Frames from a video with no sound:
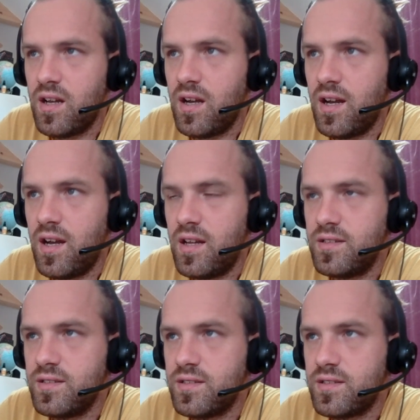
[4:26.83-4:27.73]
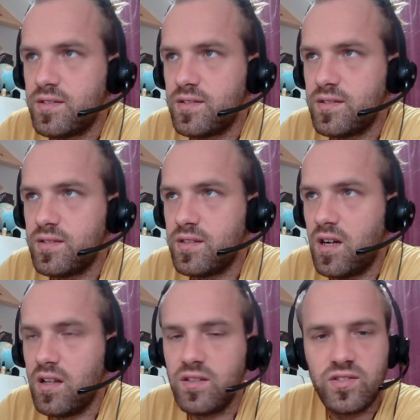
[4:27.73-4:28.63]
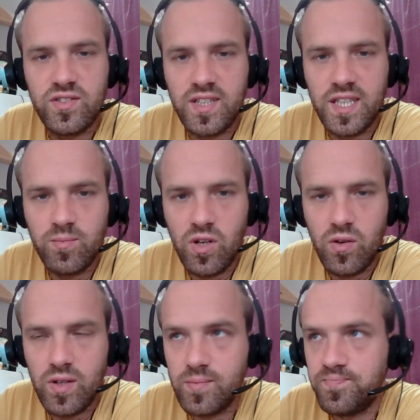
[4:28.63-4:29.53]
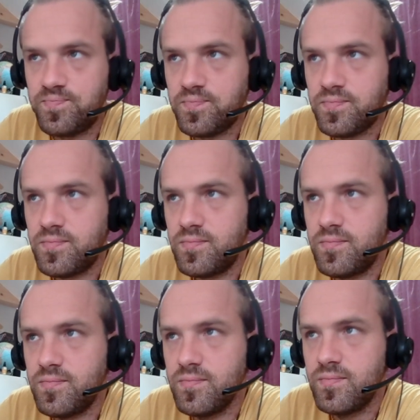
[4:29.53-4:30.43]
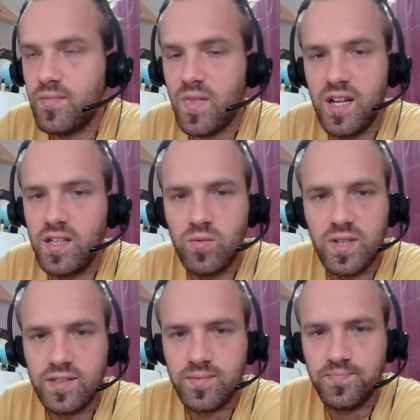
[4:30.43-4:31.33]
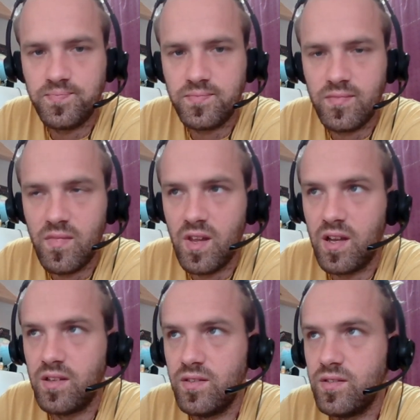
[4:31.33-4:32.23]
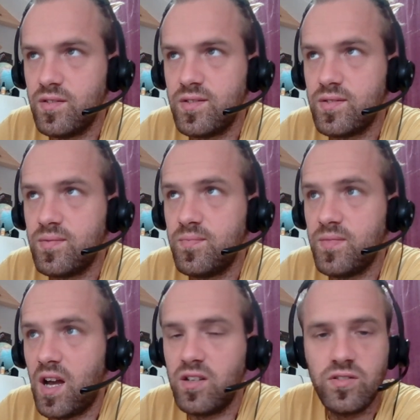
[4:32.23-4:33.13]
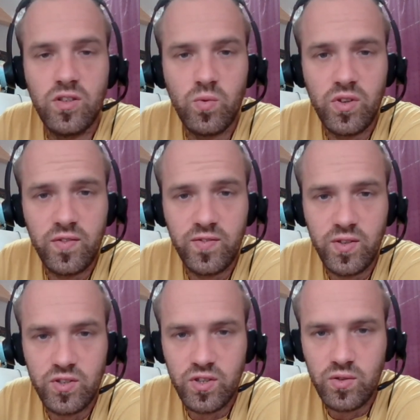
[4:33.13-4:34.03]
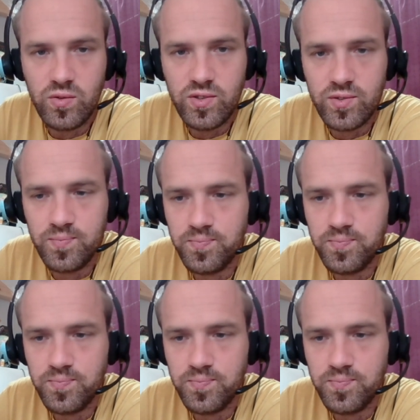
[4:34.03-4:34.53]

and I'll just keep going anyways. And I don't know what the future holds.